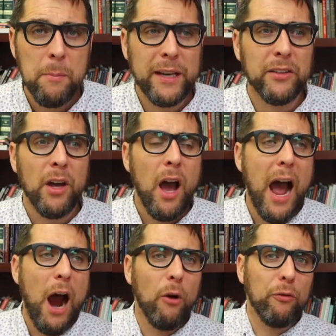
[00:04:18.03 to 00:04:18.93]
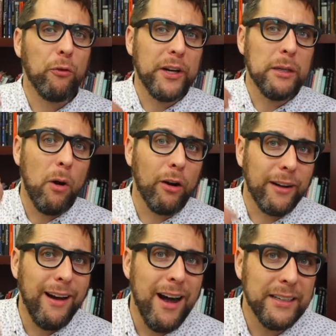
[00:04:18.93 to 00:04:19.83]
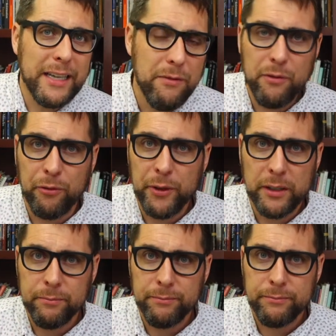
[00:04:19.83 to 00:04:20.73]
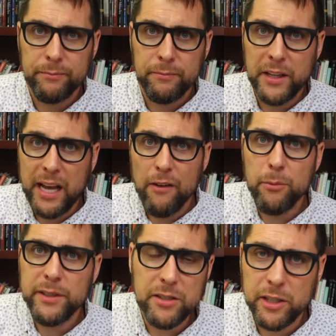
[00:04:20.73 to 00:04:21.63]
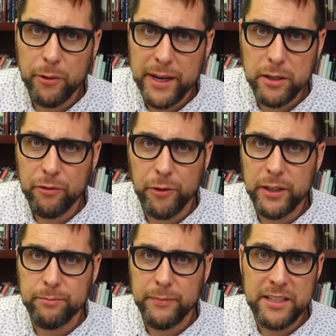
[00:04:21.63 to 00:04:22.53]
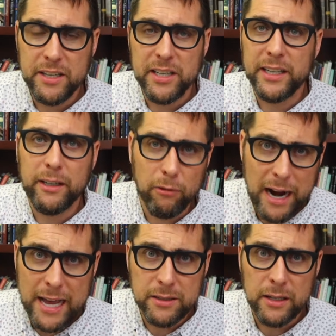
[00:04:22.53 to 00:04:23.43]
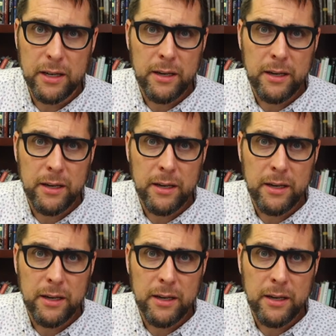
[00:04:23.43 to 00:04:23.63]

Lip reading: Because our freedom, our God-given freedom, the government doesn't grant our freedom. It doesn't grant